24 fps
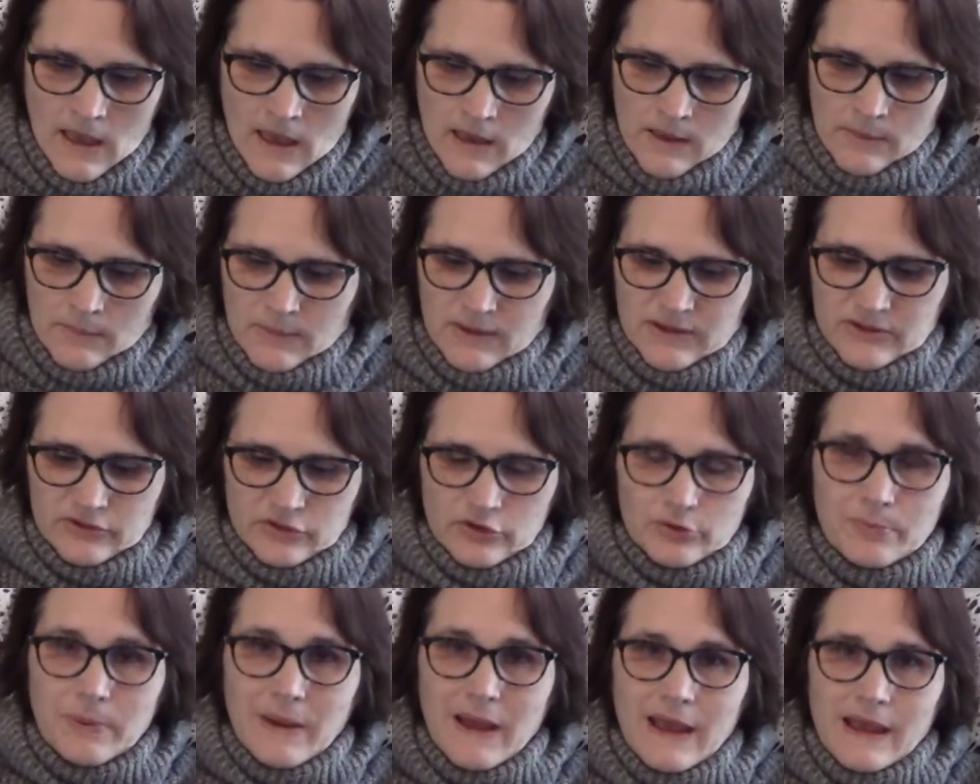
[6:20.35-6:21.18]

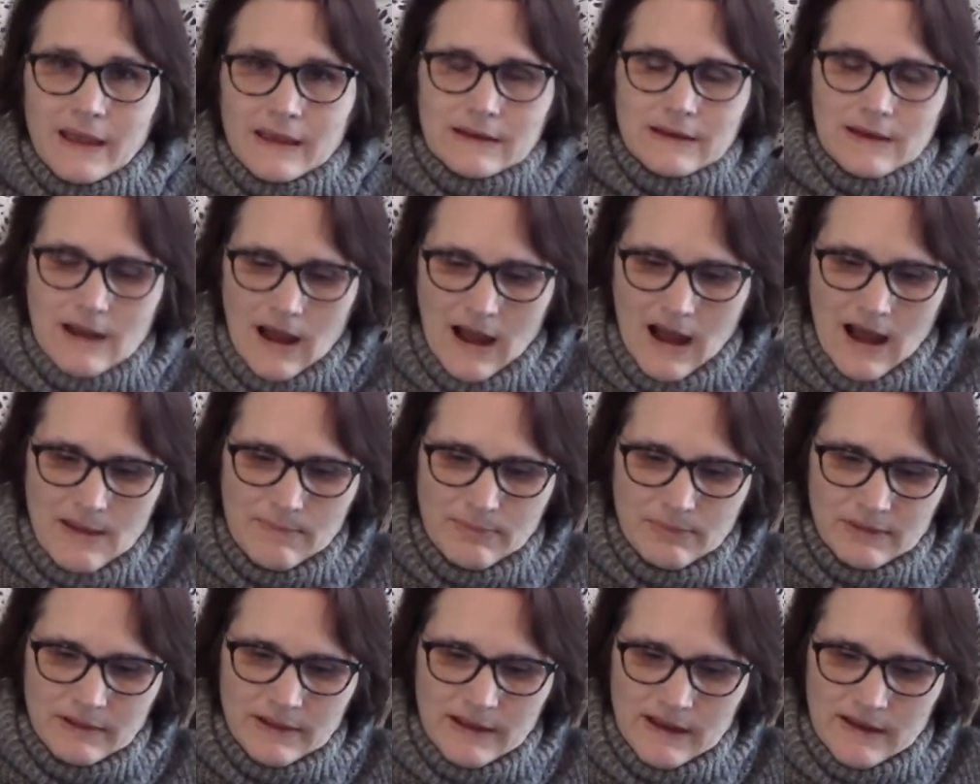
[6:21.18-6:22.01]
Mr. Paine,
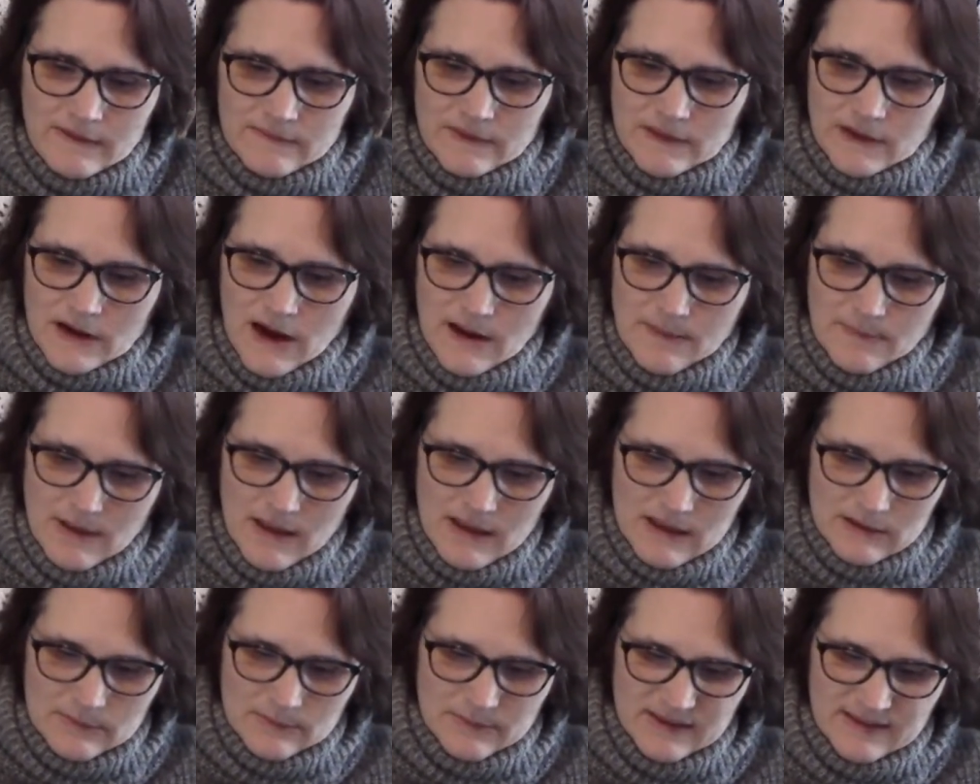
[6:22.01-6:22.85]
I believe that I
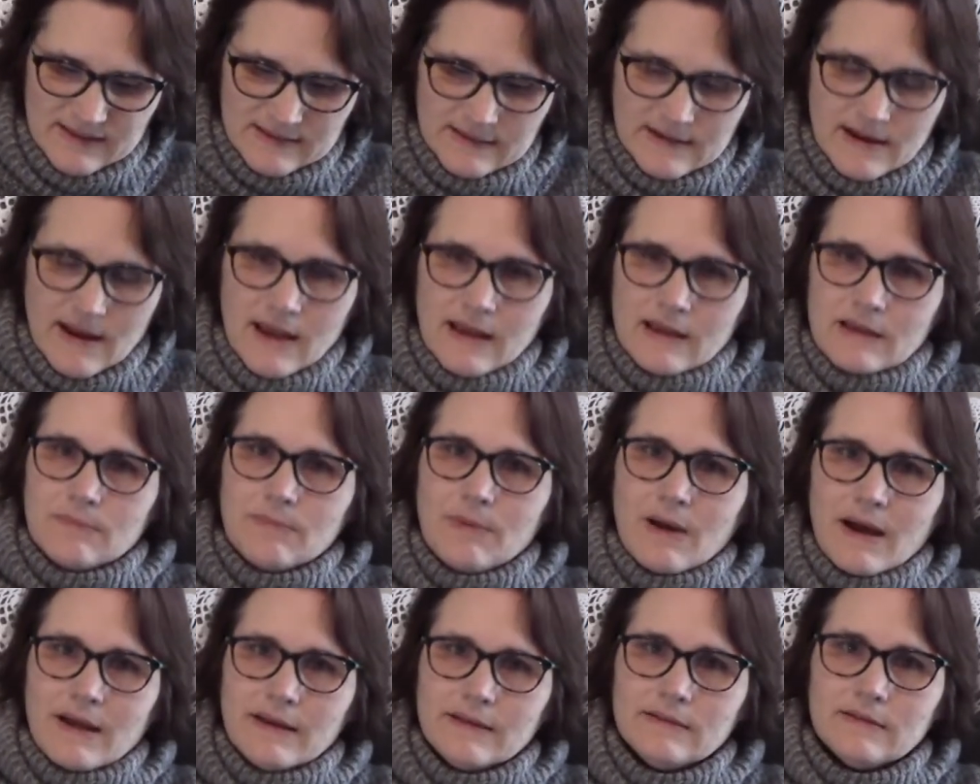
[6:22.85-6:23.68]
made a mistake
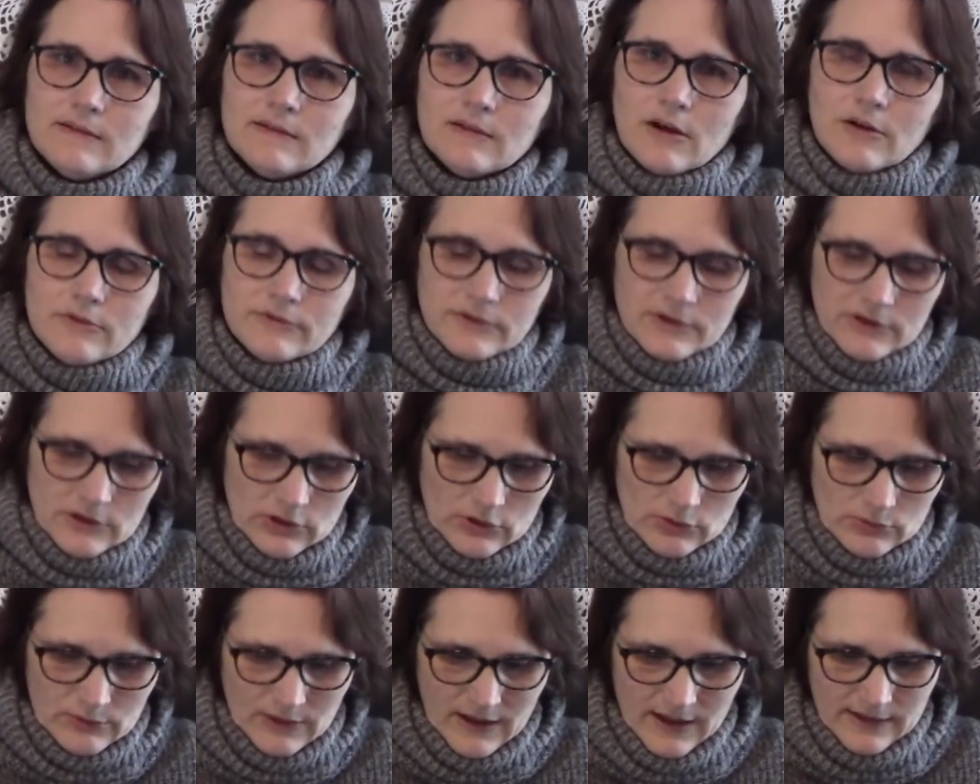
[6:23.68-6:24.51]
by insulting
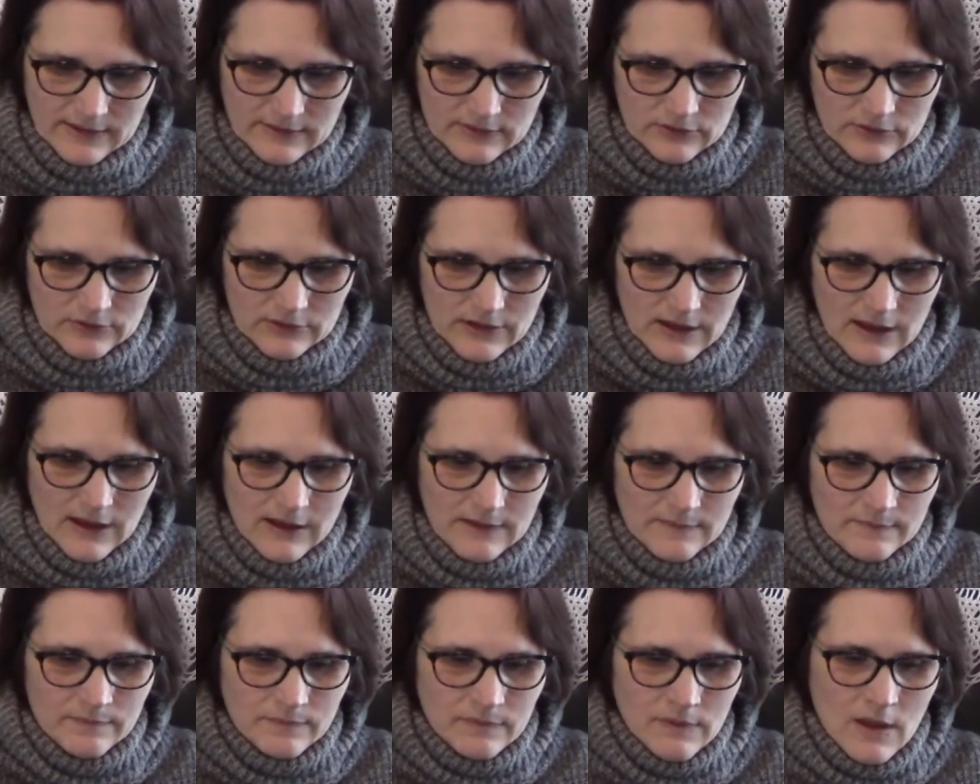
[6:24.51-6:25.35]
you yesterday.
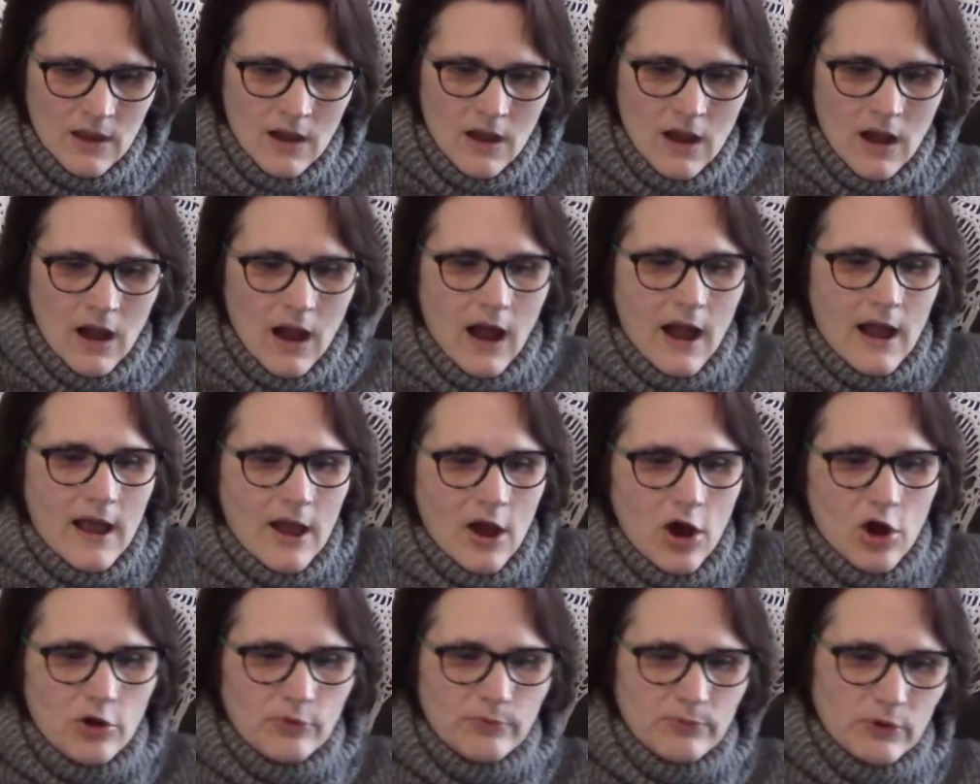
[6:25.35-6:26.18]
I
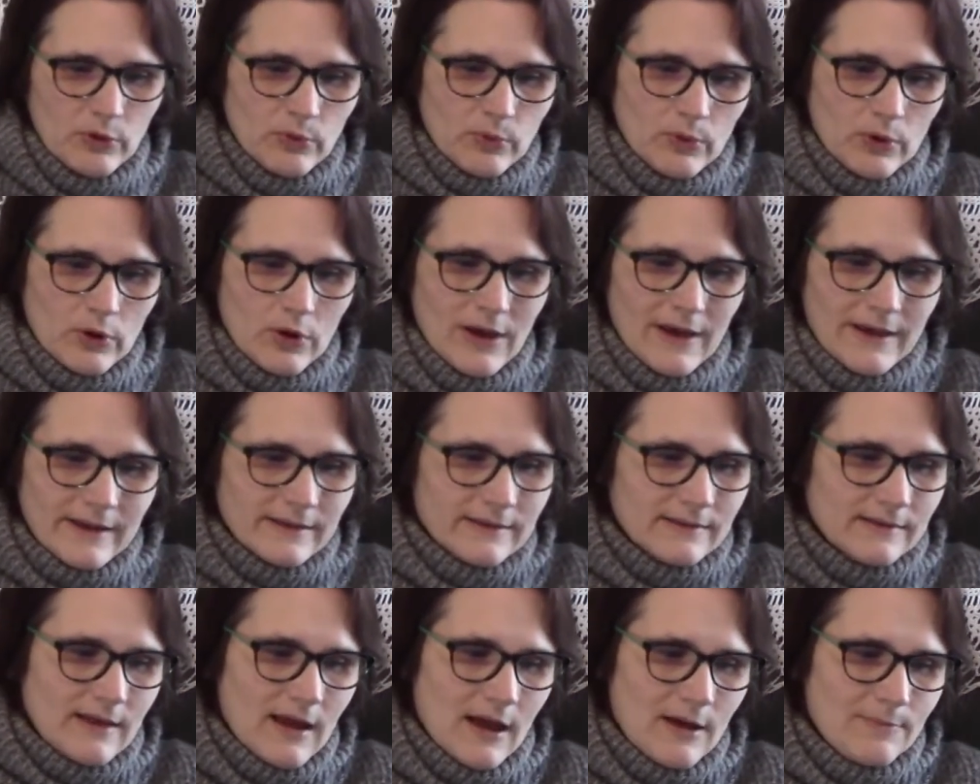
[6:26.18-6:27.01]
hope you will
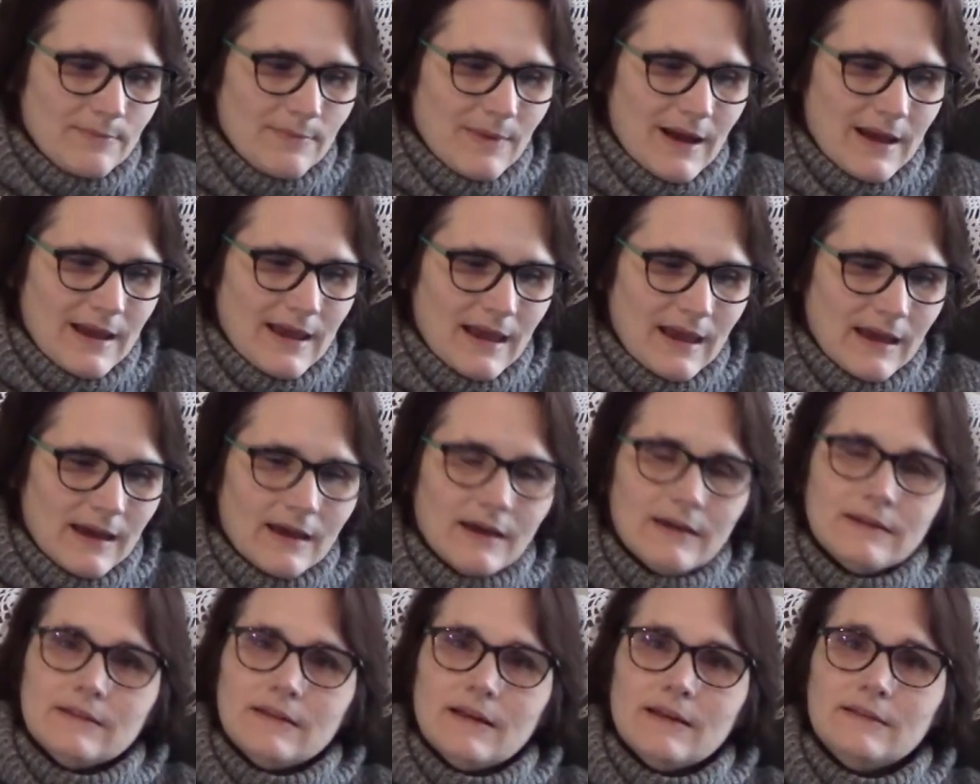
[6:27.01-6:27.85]
accept my
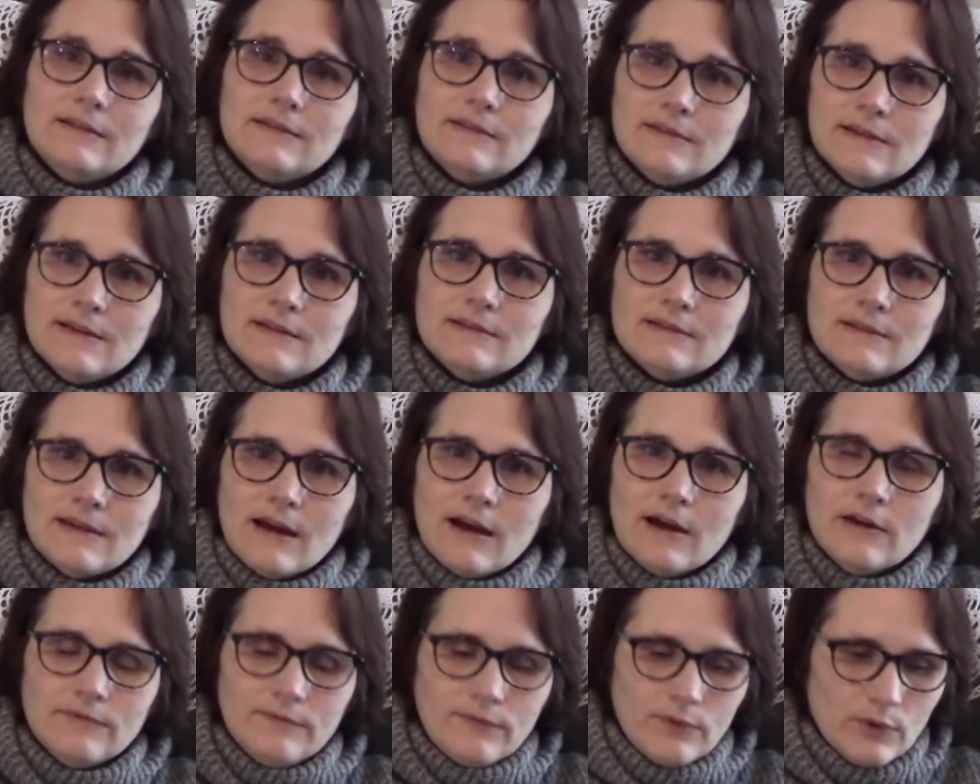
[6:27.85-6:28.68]
hand and sit
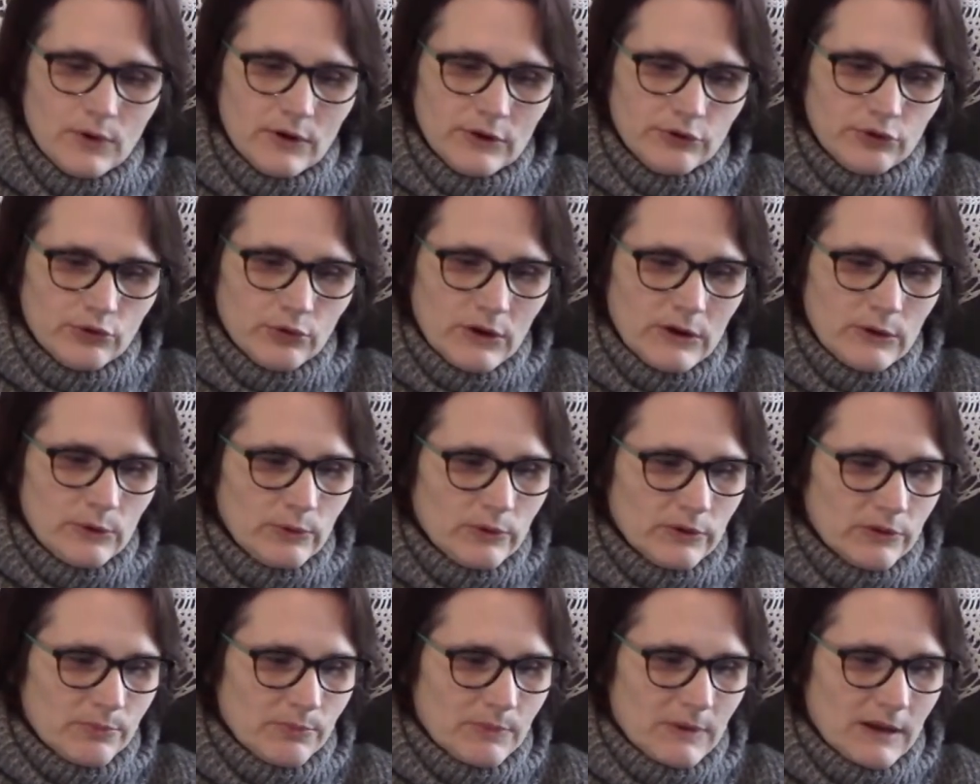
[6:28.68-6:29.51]
down for a drink
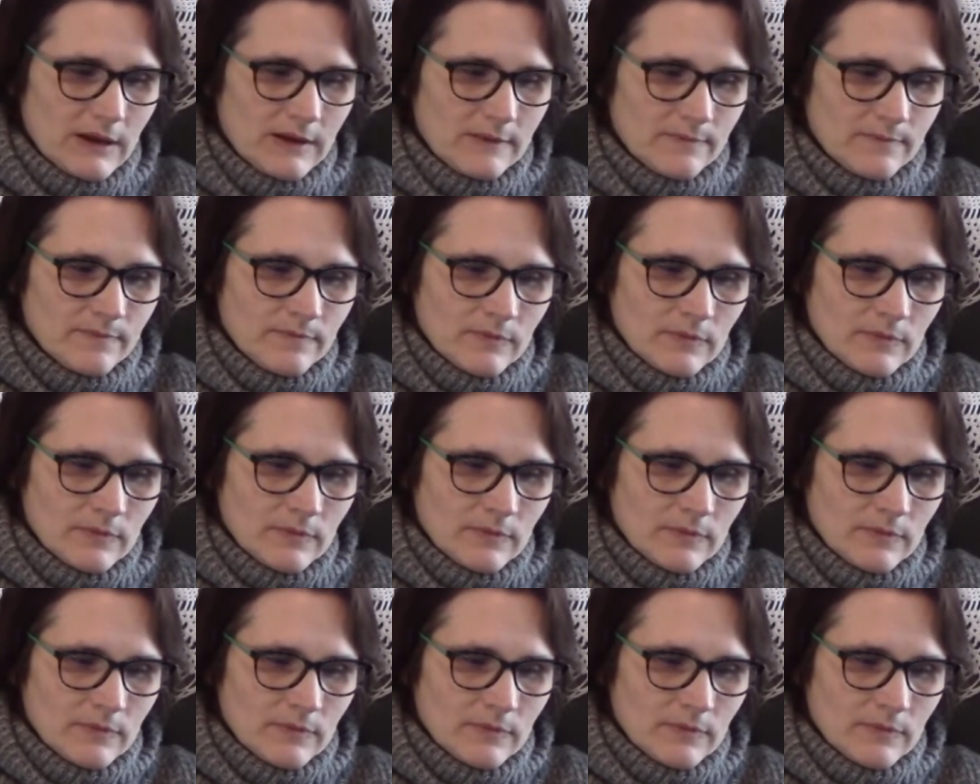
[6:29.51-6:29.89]
with me.